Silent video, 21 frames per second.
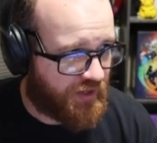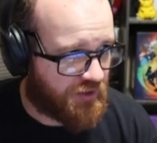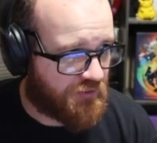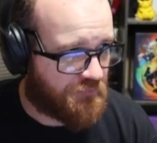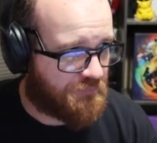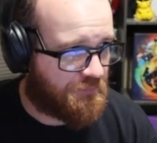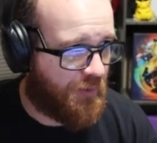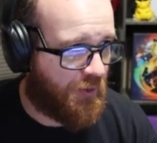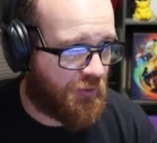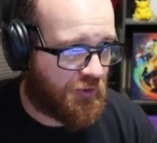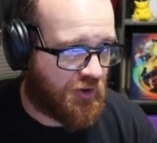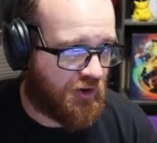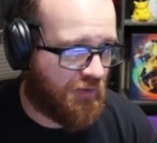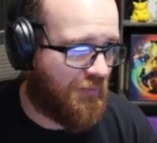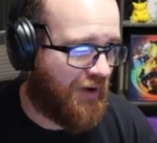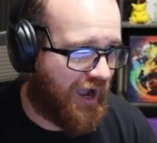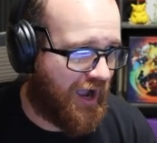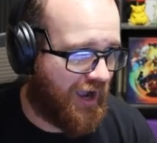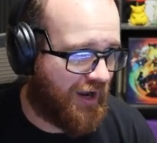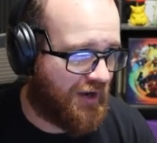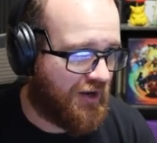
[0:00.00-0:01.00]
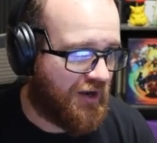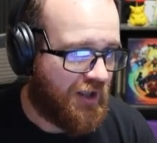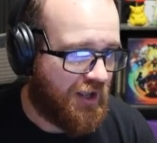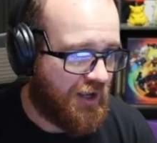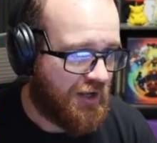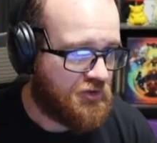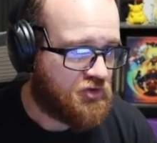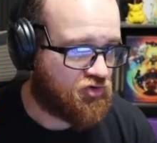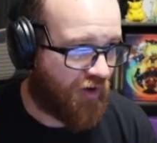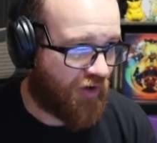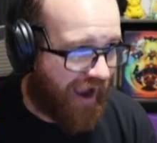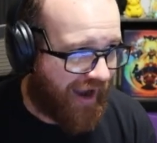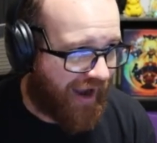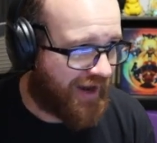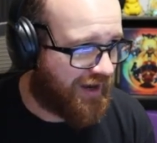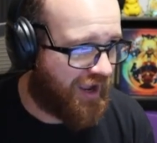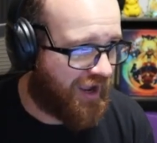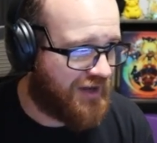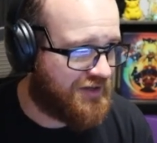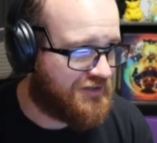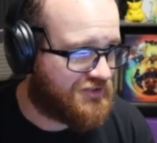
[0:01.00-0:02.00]
of Pokemon,
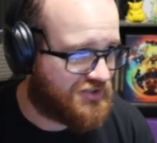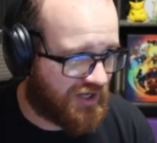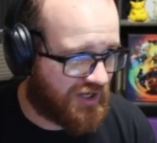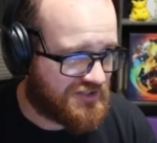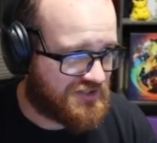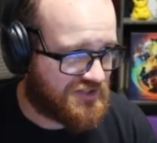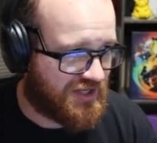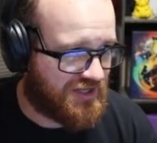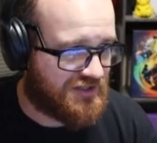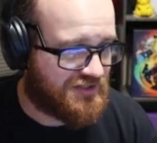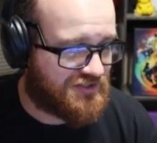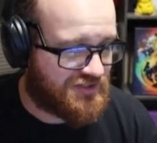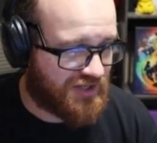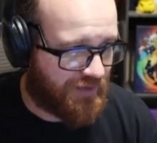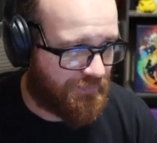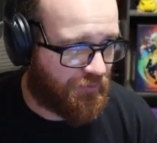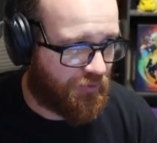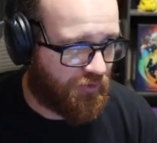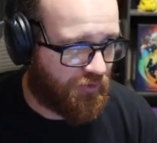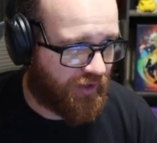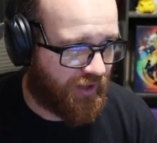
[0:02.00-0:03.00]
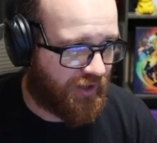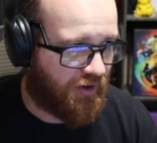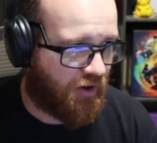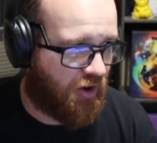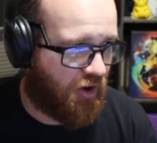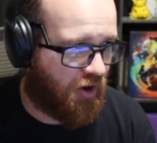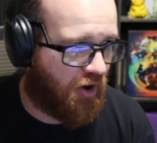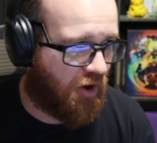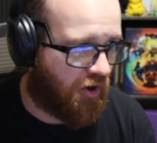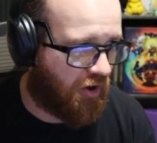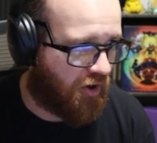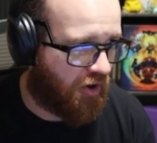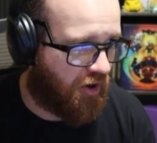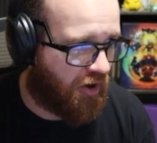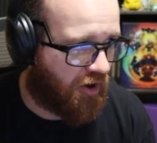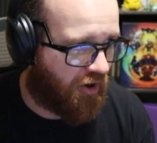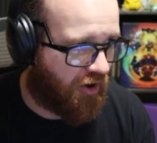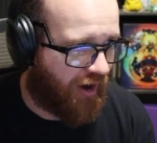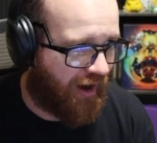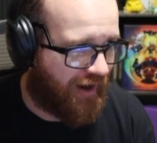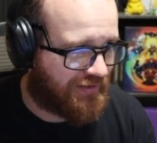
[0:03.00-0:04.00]
Dragonite doesn't double our
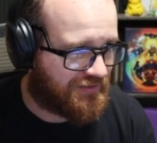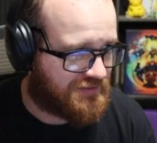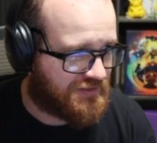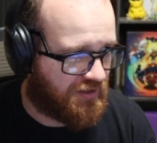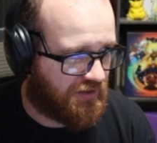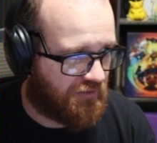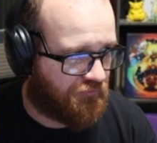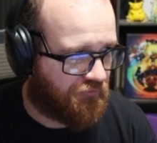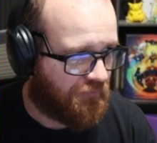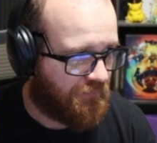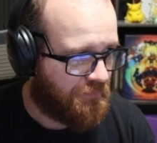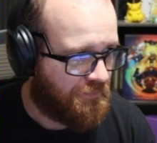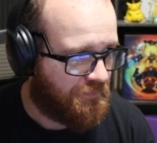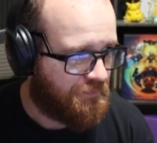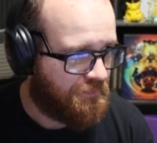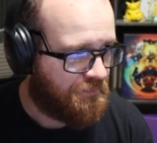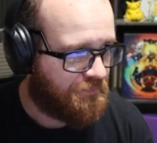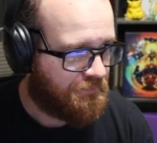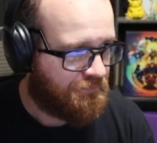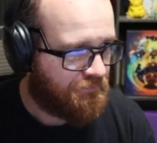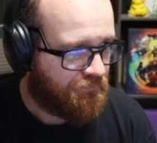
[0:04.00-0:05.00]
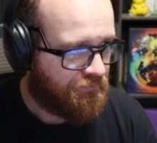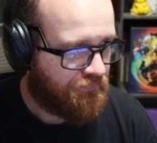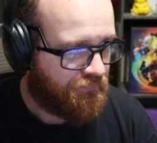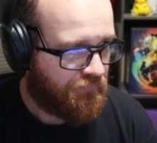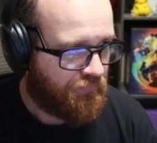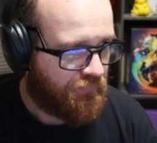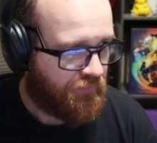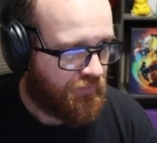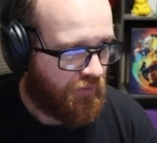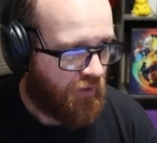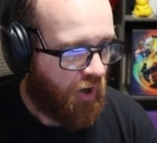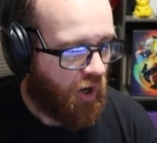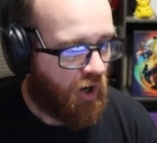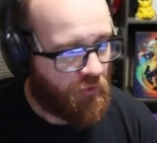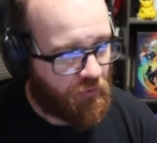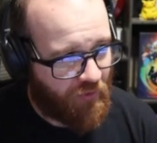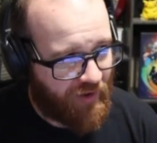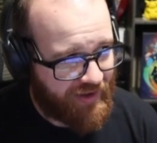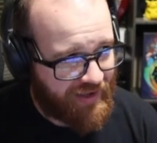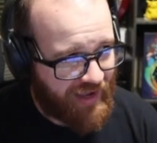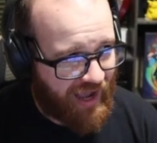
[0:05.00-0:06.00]
active.
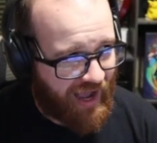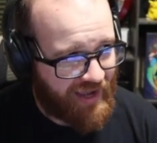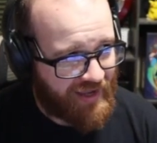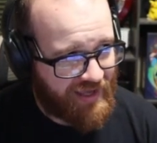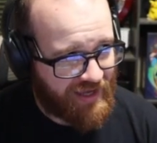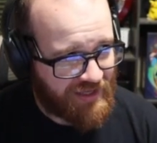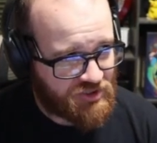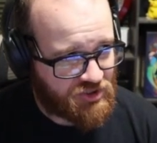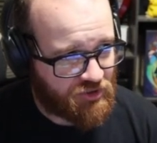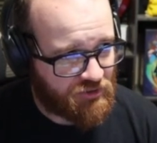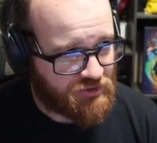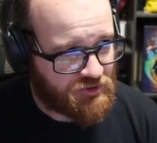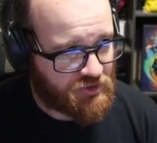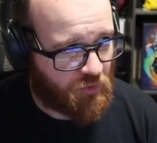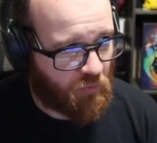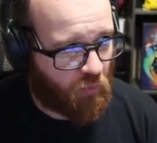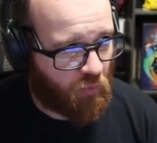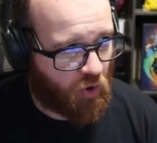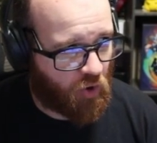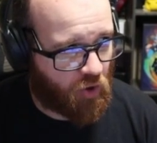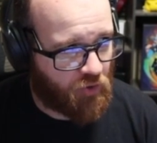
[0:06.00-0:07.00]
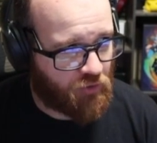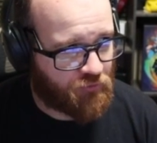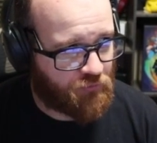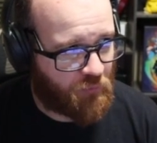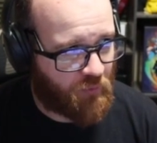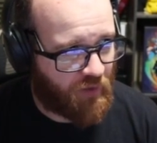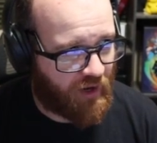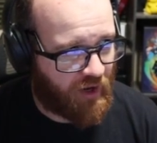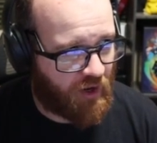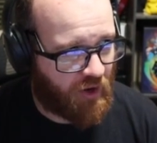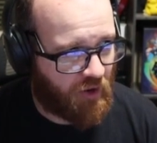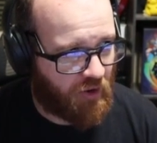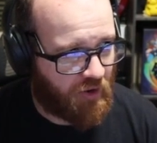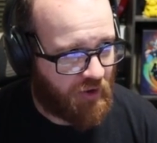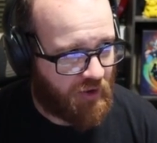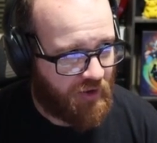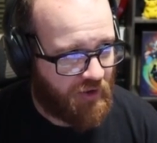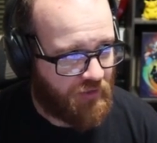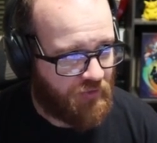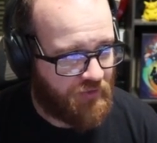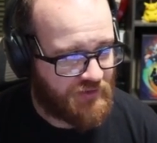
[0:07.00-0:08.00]
Although I guess there's a world where
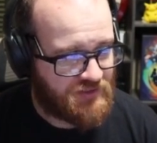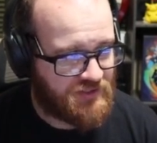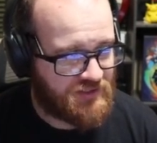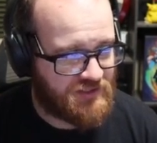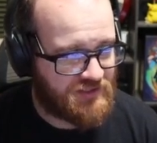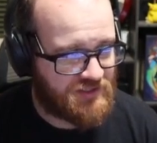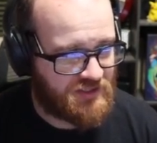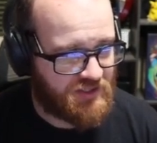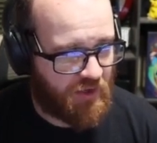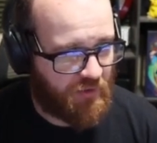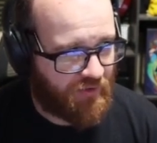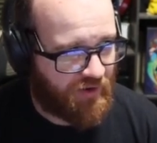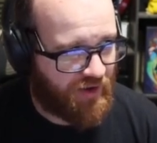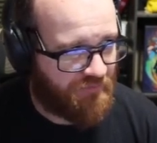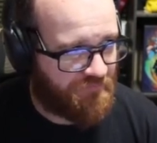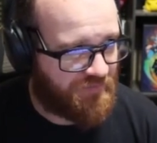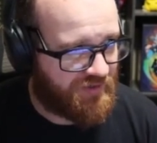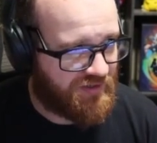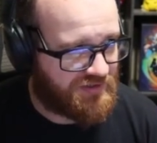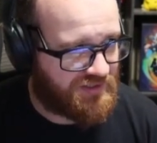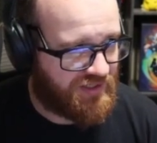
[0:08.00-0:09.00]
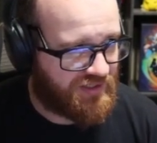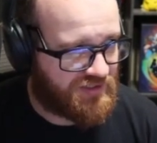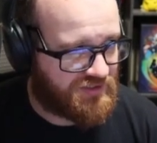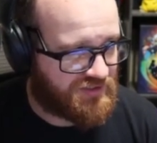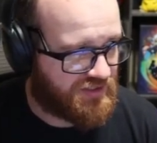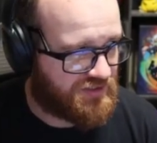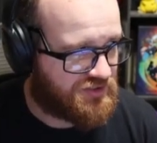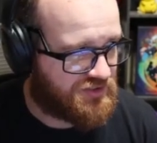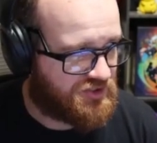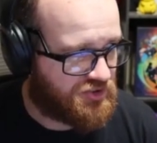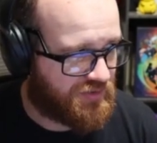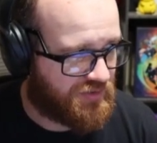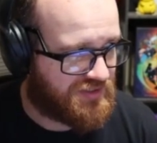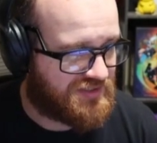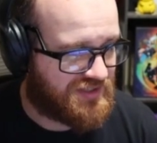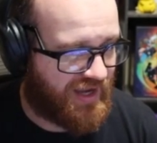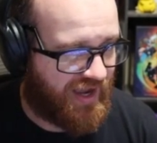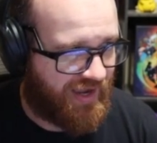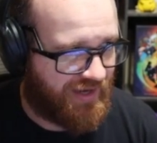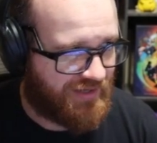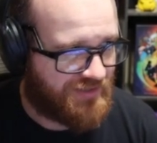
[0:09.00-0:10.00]
this is low enough and it takes us 2
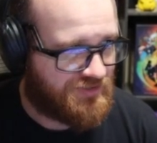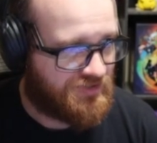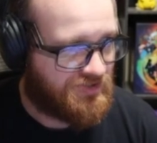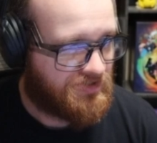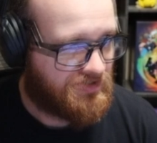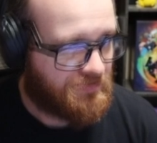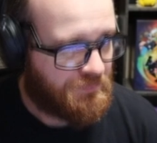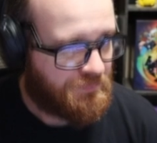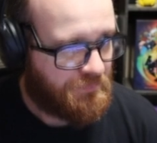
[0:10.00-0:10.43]
attacks.